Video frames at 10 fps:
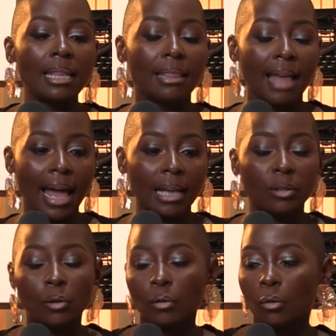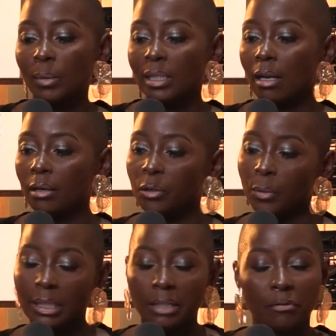that, we started
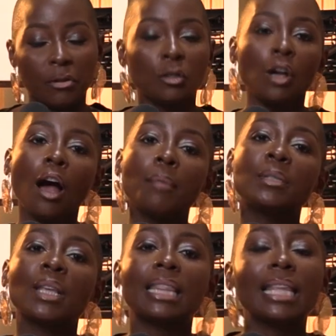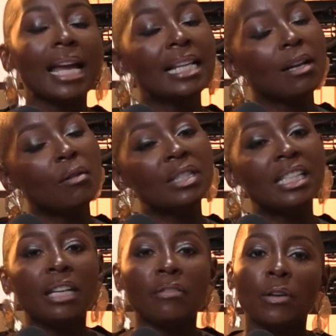doing different jobs on theater, on
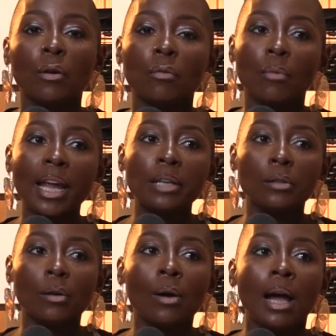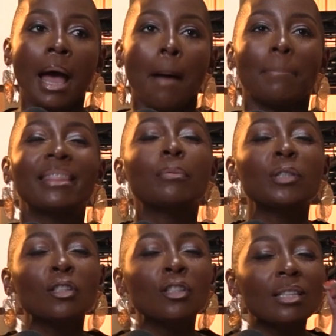TV, on radio, but there
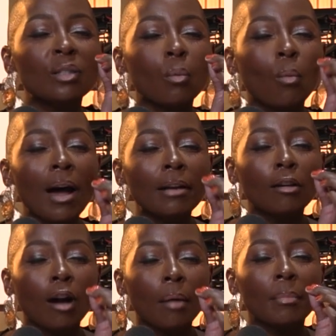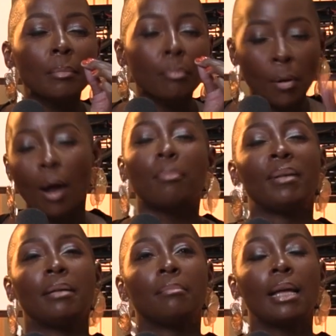was just this one common
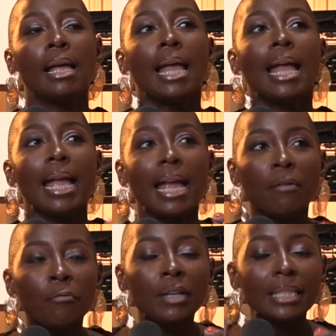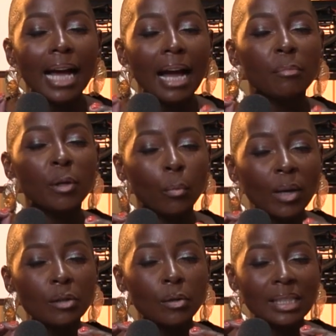problem. Every time you
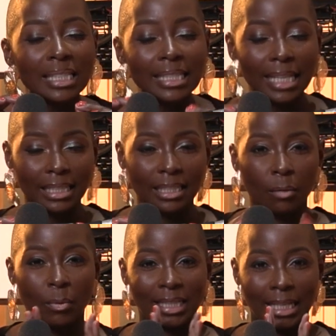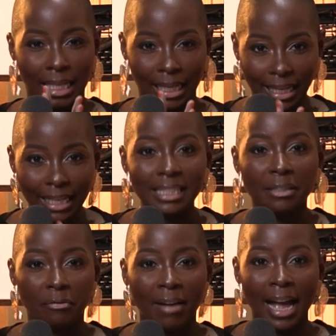went on set, there was a clear
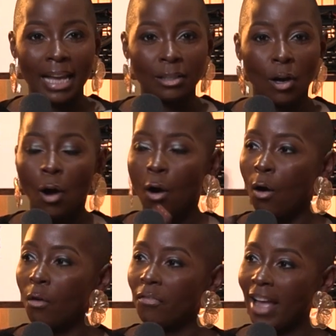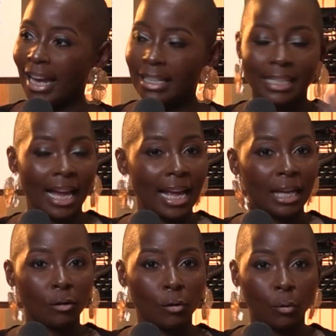divide of actor
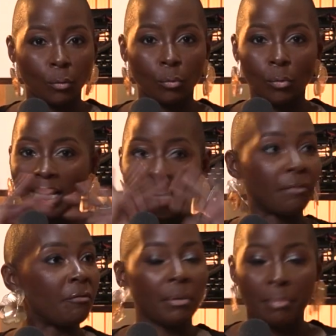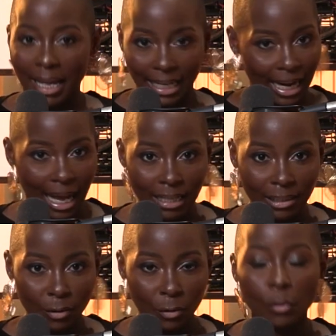and crew and everybody
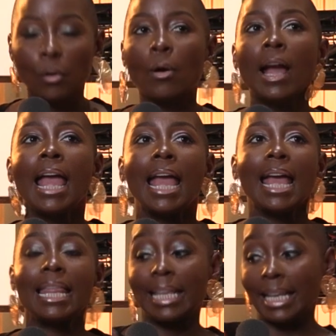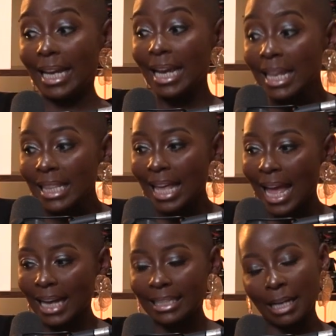else, And then in
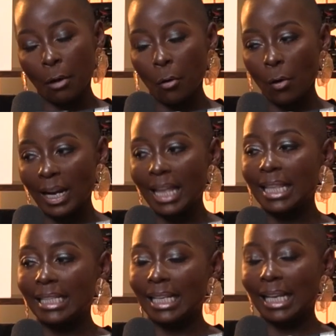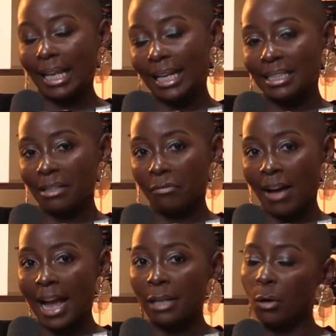the actor corner, there's a clear
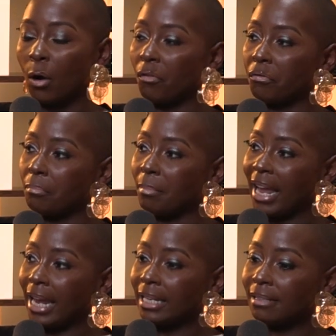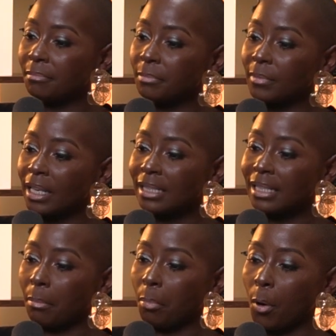divide of main,
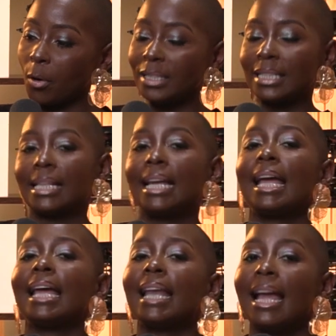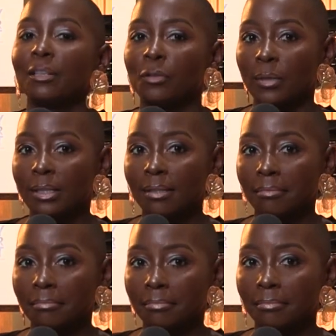supports, and extras,